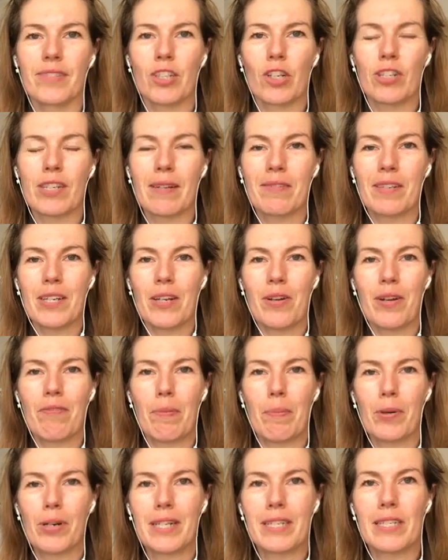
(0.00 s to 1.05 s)
Good afternoon,
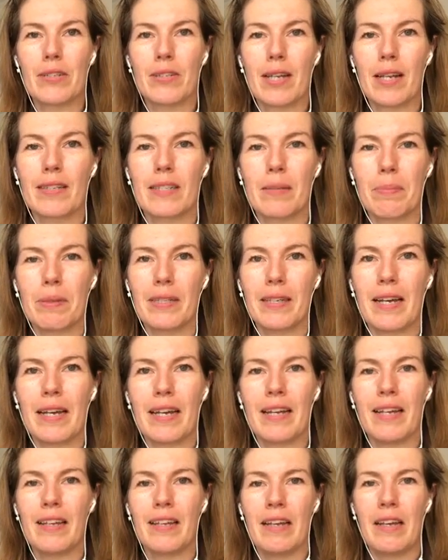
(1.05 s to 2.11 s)
everybody. Suzanne Dibble
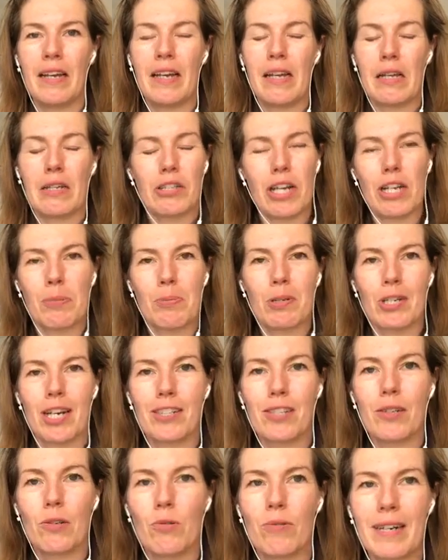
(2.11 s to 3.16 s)
here, data
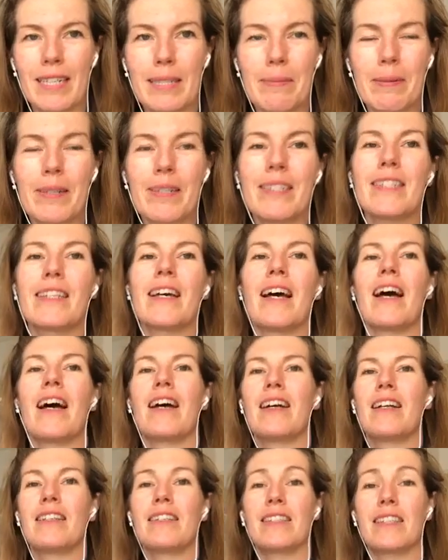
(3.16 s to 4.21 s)
protection law expert,
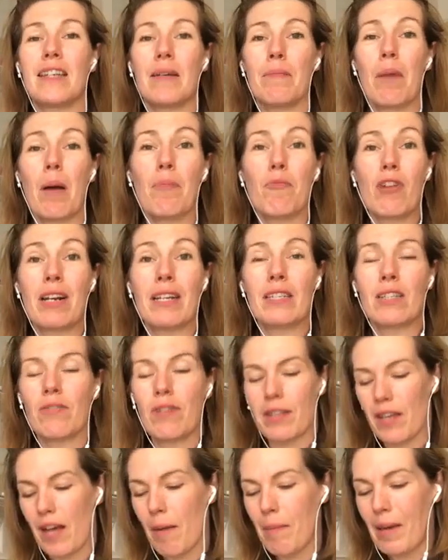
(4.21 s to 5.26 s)
and I'm really
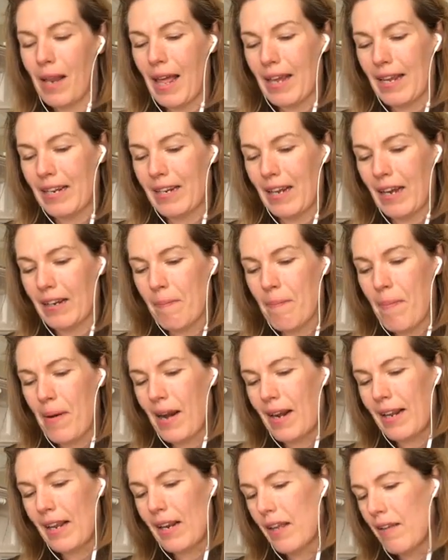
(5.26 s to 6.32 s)
sorry that I'm late. I
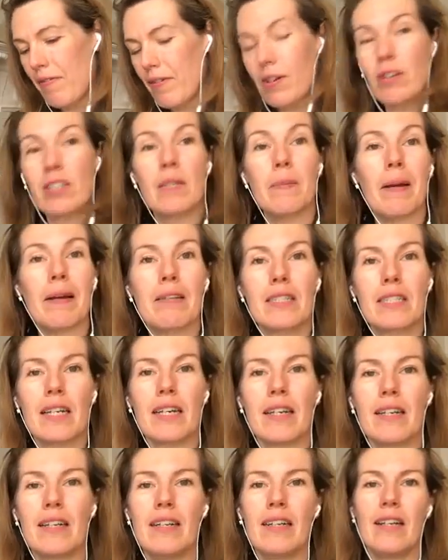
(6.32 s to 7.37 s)
completely forgot about
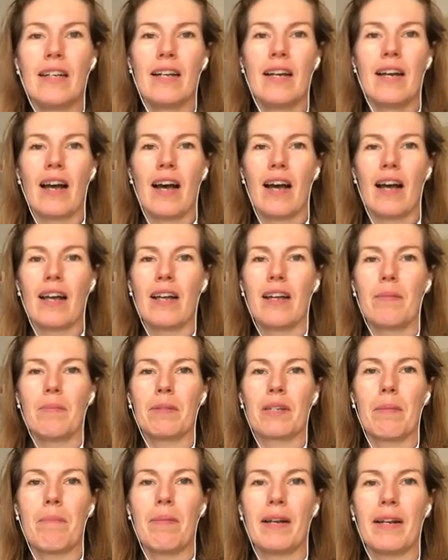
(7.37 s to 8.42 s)
it.
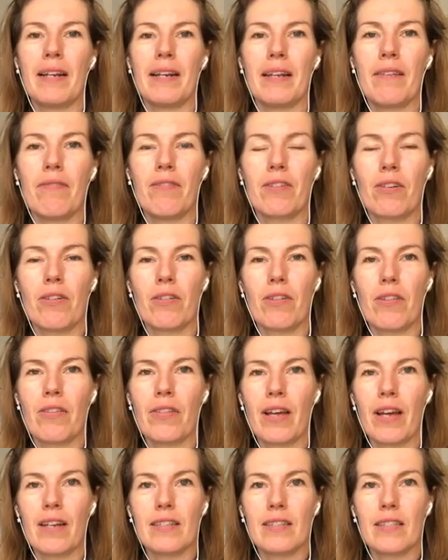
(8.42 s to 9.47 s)
Completely forgot
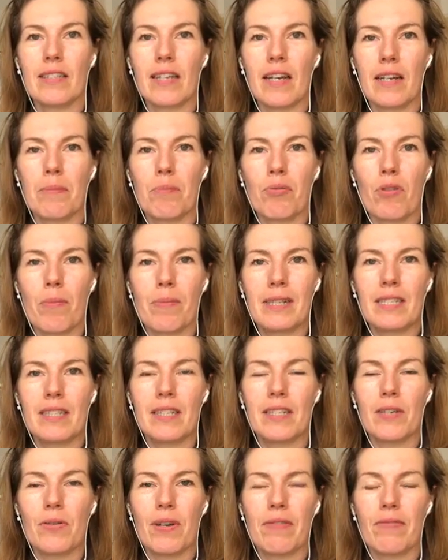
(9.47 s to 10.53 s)
that I'd promised
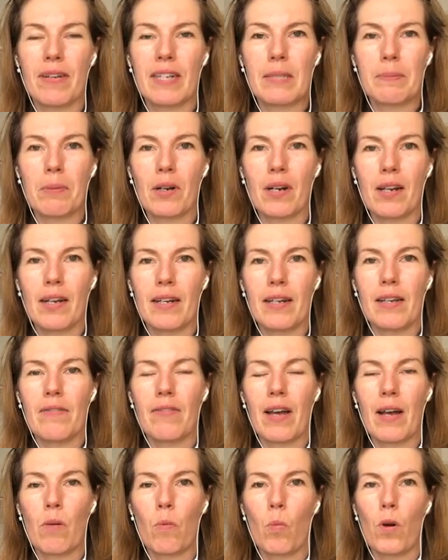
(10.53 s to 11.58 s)
to do a Facebook
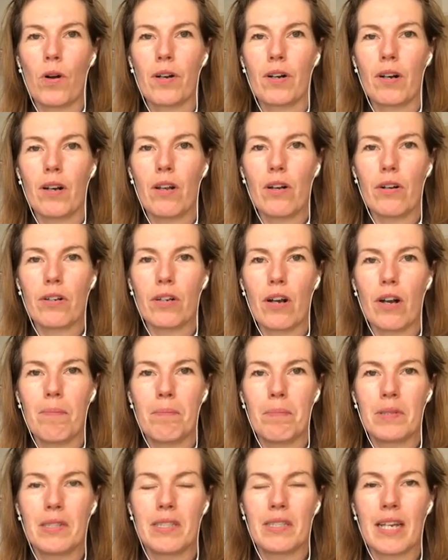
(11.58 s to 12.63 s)
Live at 1 o'clock
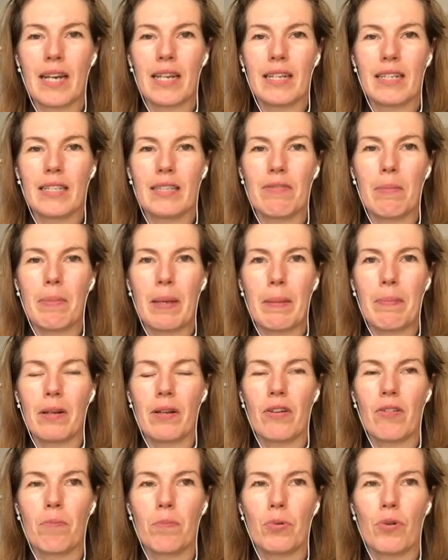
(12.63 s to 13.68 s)
on Mondays for people
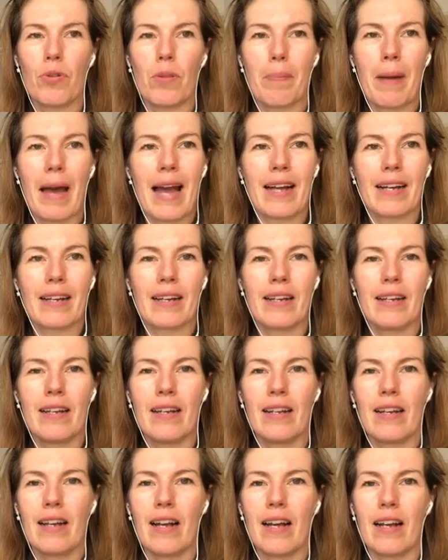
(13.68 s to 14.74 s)
who've bought the pack.
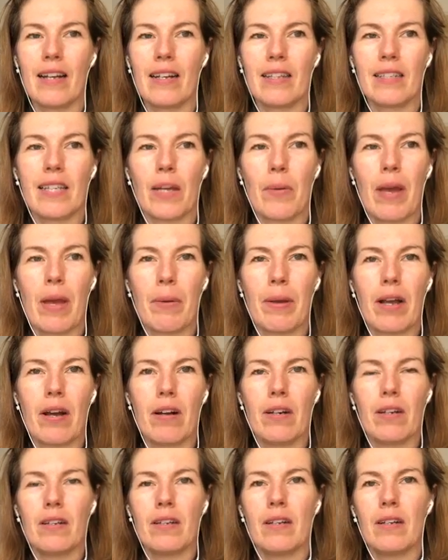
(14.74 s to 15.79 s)
So here we
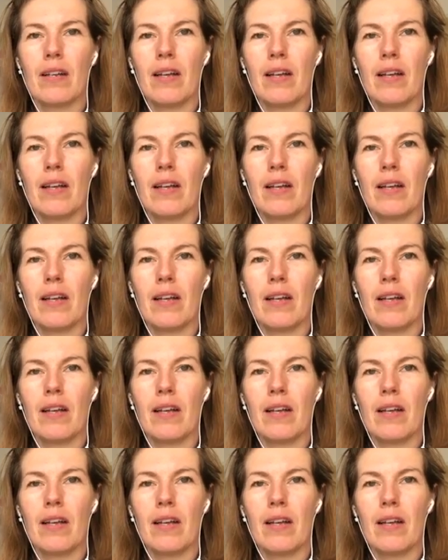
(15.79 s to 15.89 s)
are.